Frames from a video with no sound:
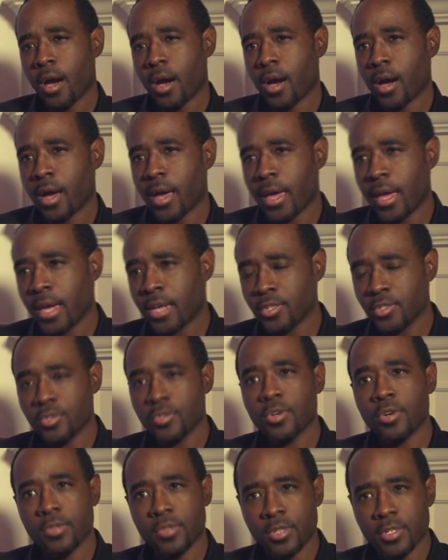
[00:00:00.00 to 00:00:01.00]
As
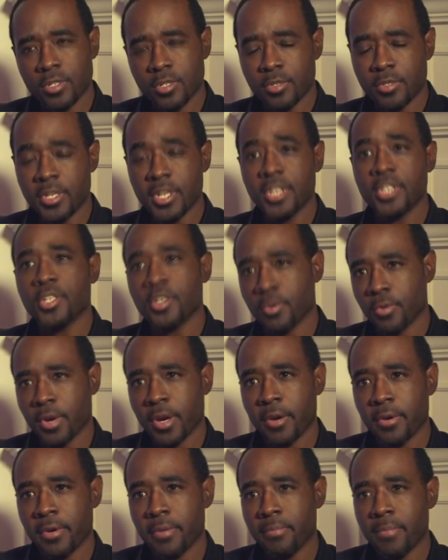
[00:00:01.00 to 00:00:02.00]
you know, the
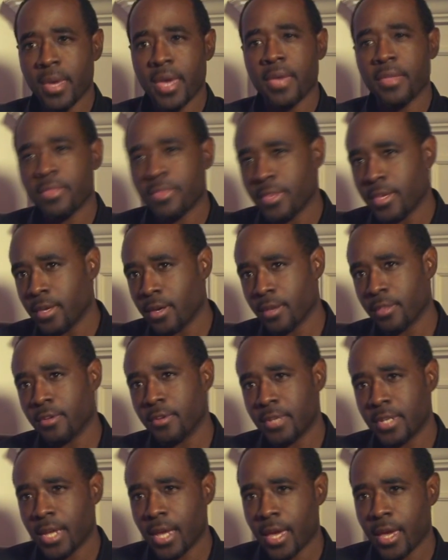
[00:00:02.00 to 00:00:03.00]
judiciary met the
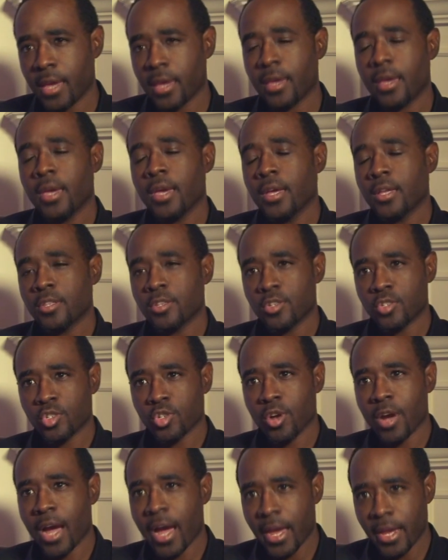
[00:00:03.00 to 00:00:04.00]
other day to
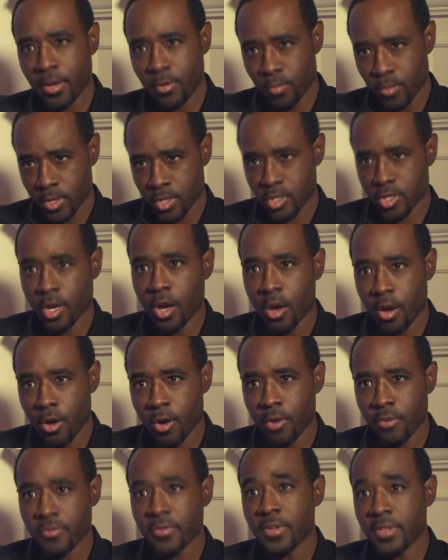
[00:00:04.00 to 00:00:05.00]
try and
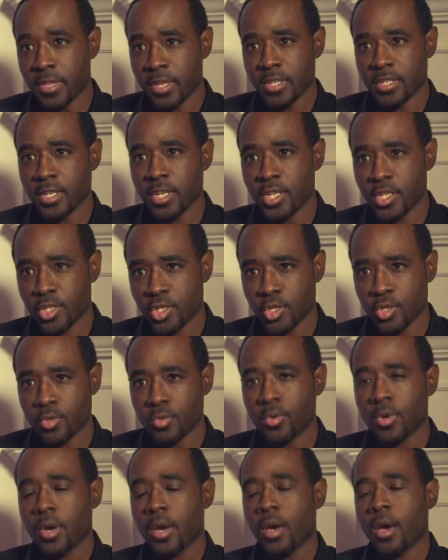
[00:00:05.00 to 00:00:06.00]
resolve this
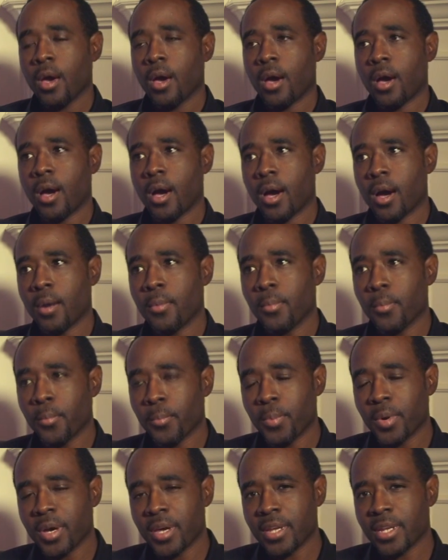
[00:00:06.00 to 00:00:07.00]
issue.
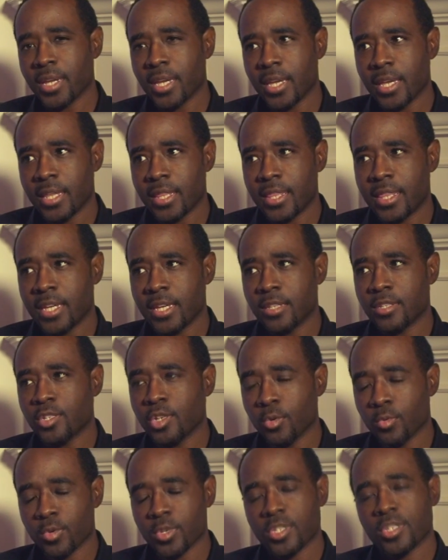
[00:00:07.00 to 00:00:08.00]
But
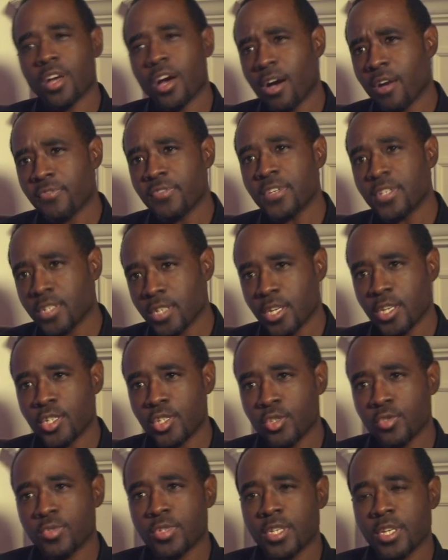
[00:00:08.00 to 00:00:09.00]
to resolve this
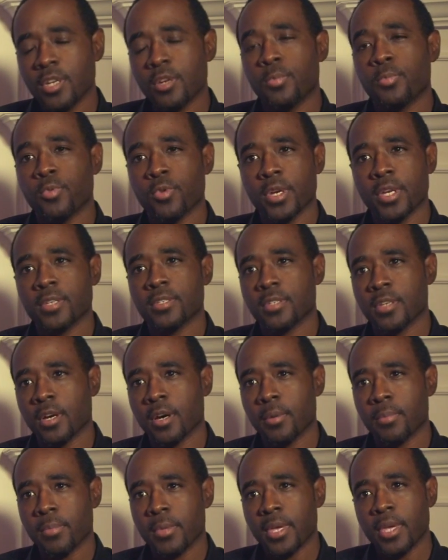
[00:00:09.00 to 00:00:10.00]
issue still brings
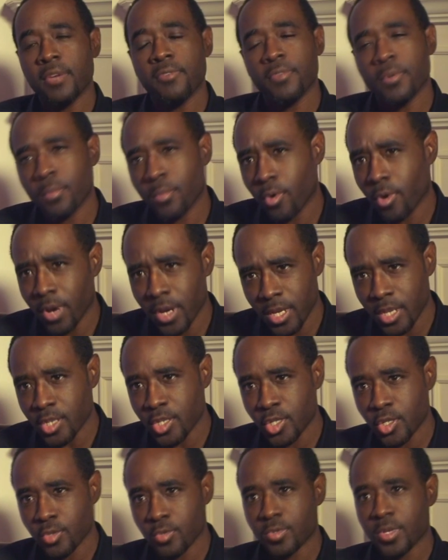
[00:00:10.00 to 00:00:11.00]
up even more
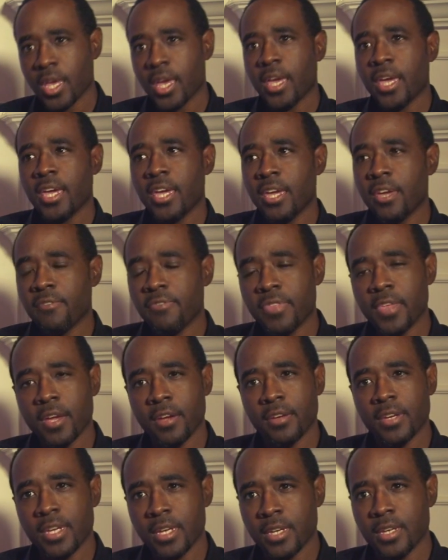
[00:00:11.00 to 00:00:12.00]
issues. If
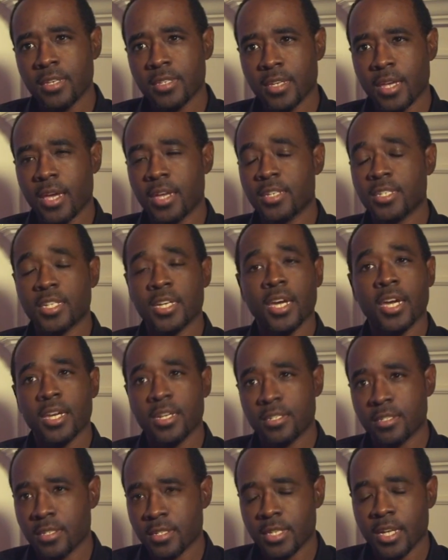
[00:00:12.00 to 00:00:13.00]
there is a
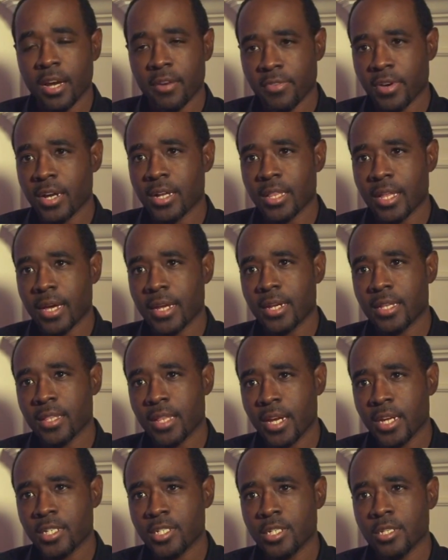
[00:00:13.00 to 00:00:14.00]
change to South Carolina
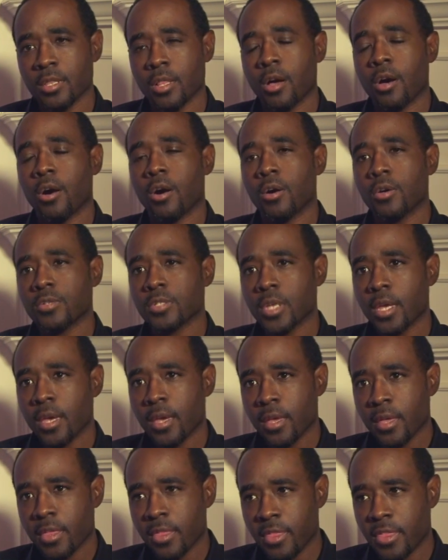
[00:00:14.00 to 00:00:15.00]
election laws,
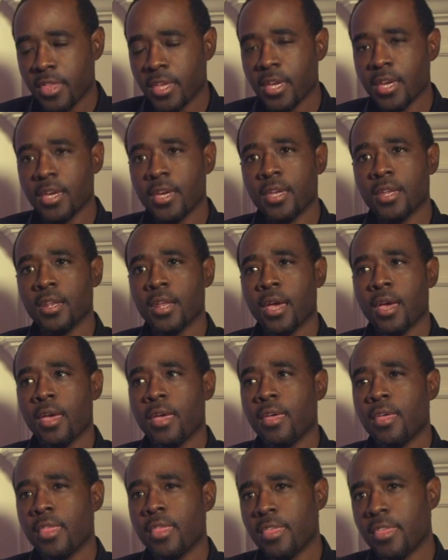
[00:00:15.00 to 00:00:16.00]
then
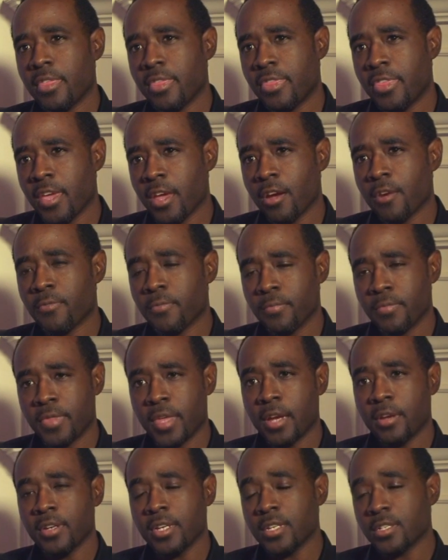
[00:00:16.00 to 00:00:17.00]
there
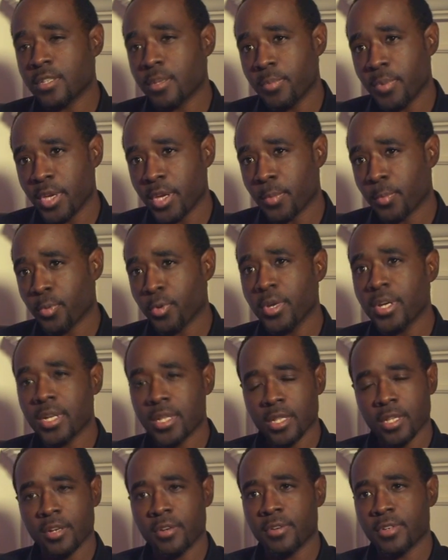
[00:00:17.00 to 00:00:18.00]
needs to be a
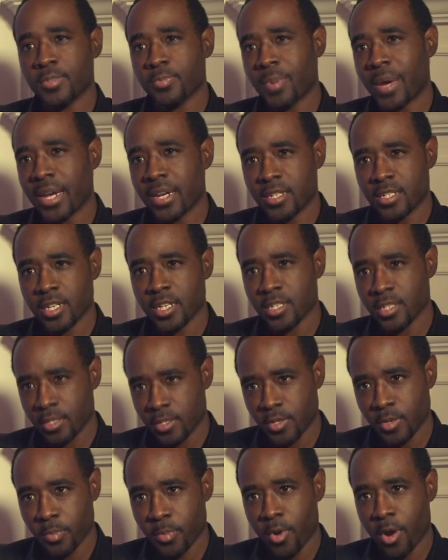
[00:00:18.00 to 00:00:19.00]
pre-clearance by the
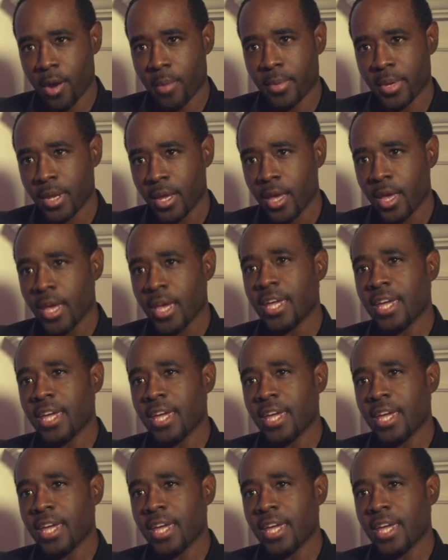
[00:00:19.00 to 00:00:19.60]
Justice Department.